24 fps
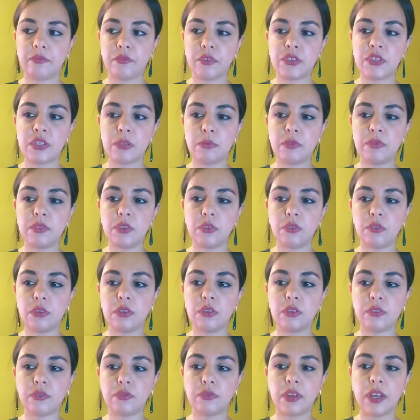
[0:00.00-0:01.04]
for some of you, you
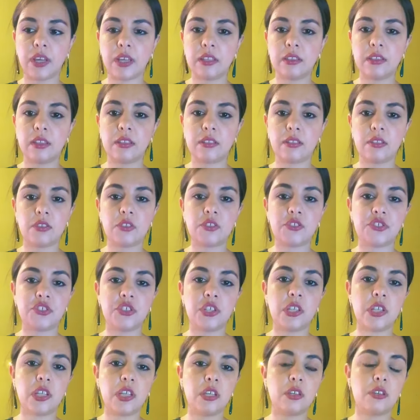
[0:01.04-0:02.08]
could find that there's
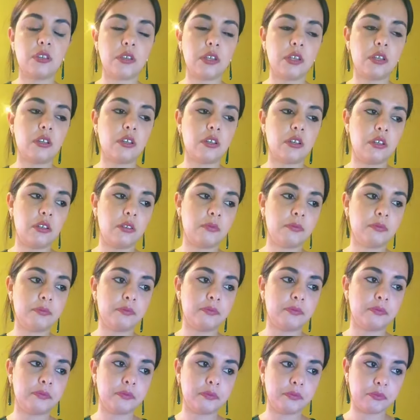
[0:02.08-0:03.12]
cheating going on
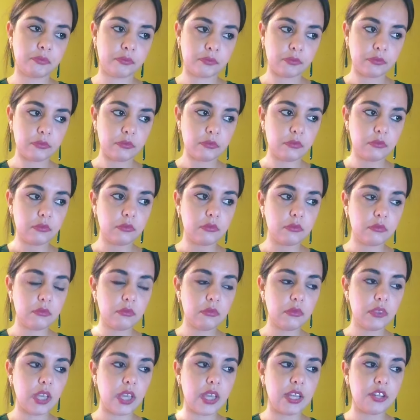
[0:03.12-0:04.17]

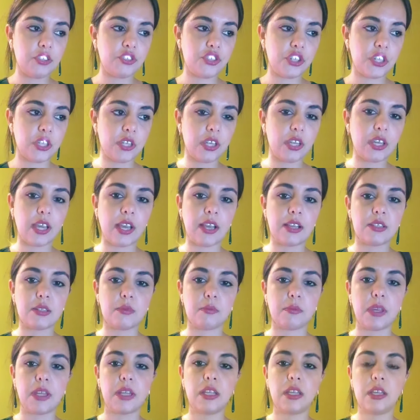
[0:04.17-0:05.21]
and cheating has
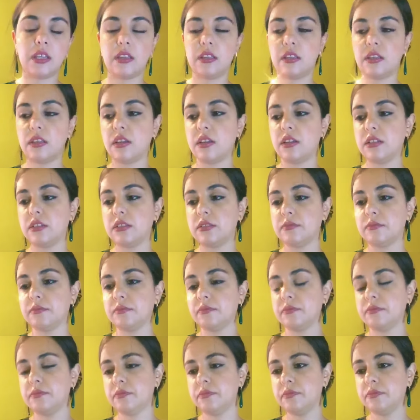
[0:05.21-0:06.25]
many um,
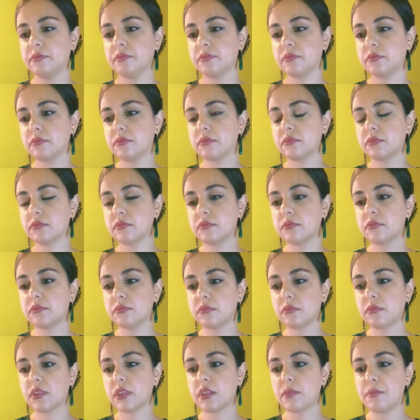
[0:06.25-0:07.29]

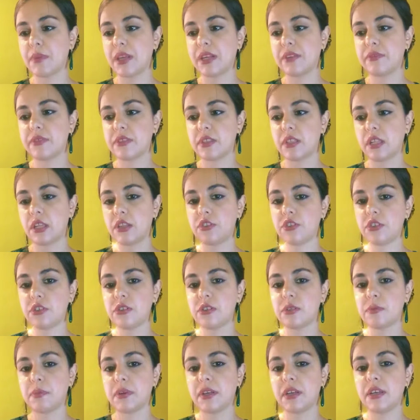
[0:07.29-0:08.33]

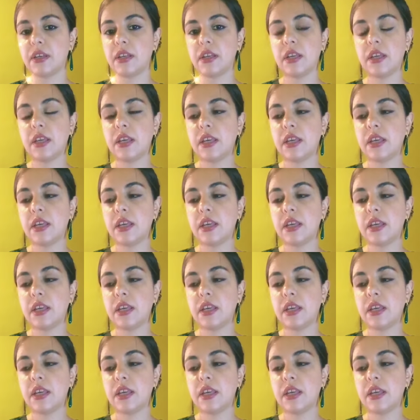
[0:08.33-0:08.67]
manifestations, but